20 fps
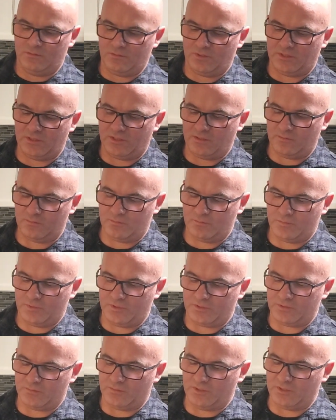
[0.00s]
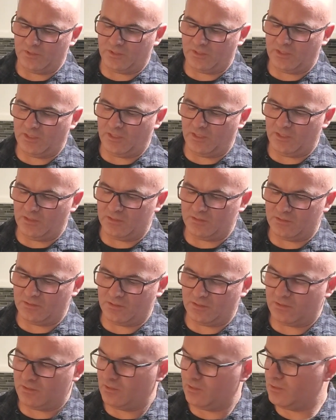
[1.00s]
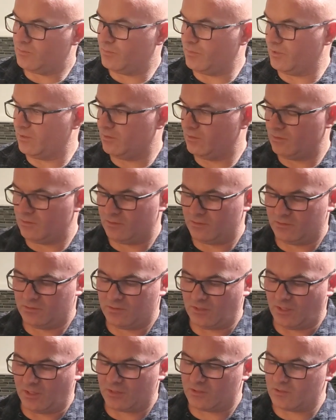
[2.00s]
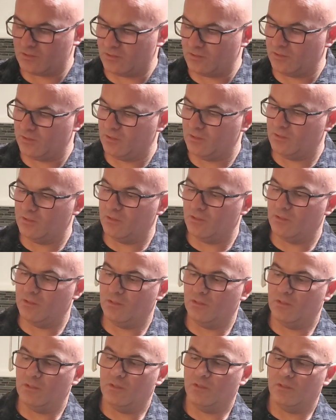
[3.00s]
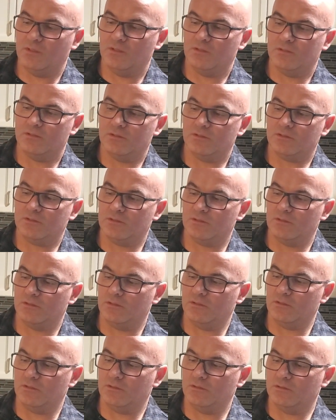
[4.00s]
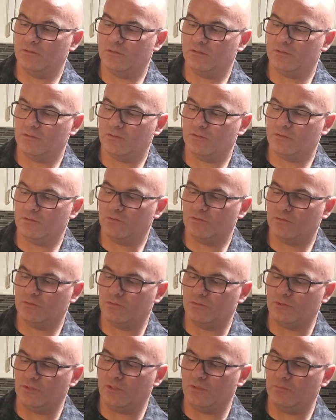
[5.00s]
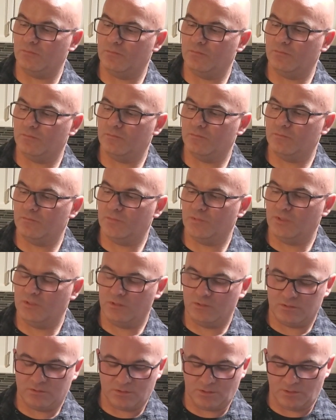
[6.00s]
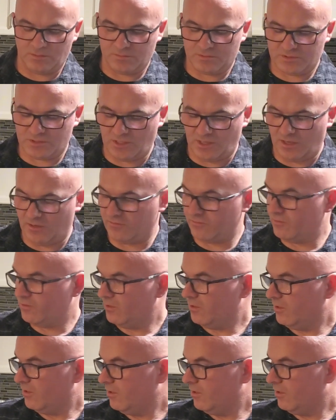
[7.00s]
We put them into cans like this, but it's actually just a little cream type salve.